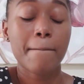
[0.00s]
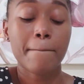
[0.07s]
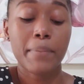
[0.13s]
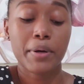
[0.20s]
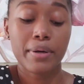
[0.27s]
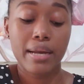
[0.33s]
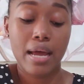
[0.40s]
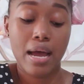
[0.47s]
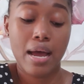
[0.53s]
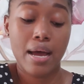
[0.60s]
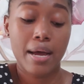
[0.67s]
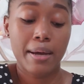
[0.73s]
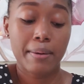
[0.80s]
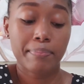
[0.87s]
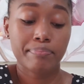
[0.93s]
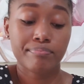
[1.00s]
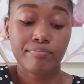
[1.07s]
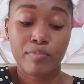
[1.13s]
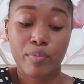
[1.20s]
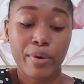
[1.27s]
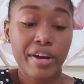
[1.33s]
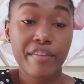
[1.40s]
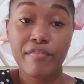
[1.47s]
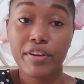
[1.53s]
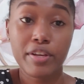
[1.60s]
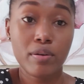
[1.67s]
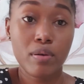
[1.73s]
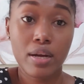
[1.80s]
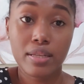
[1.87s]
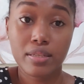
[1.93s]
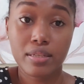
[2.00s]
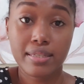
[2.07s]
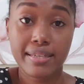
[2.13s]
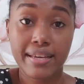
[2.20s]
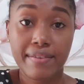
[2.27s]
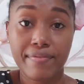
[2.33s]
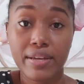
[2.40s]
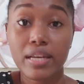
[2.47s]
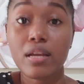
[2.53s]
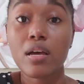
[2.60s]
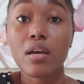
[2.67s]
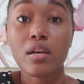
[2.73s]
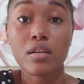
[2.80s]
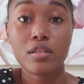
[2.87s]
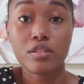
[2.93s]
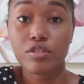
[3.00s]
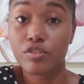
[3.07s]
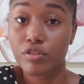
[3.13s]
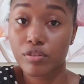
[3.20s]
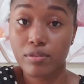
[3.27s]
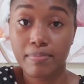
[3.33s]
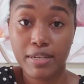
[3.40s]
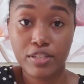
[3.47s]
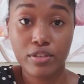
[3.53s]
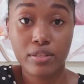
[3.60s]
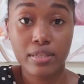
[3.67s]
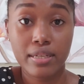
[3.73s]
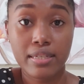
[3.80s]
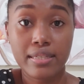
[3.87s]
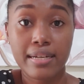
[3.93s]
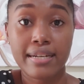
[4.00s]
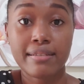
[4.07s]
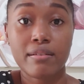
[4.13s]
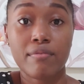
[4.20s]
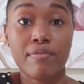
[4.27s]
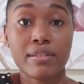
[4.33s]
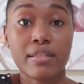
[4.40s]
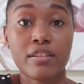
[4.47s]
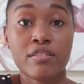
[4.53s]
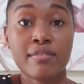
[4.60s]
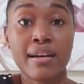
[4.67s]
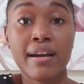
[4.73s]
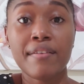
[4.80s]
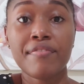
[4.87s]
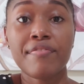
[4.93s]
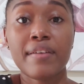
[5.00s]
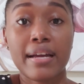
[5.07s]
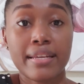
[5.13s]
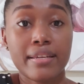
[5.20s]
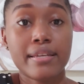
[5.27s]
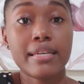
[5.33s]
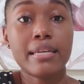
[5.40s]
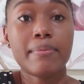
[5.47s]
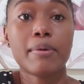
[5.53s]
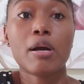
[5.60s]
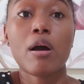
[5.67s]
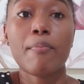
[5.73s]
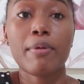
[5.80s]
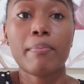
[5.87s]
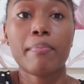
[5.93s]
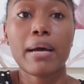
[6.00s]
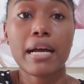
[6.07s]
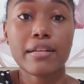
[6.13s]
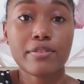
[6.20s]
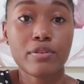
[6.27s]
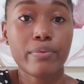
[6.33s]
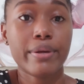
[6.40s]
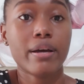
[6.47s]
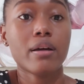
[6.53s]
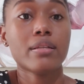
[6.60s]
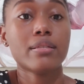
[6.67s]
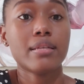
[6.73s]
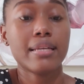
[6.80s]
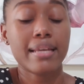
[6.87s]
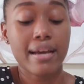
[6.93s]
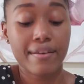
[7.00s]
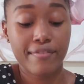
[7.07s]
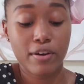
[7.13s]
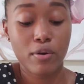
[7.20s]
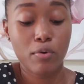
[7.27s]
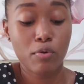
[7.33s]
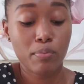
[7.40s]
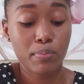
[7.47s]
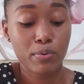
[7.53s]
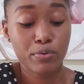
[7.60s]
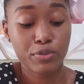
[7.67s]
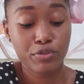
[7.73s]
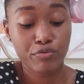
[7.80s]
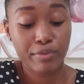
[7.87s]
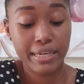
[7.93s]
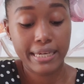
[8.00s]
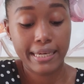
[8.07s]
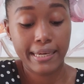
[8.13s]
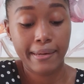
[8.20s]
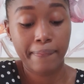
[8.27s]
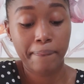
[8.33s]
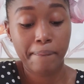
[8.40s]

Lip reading: But wherever you want to save it, just make sure you start off as a draft and you keep coming back to it until you have a whole post written.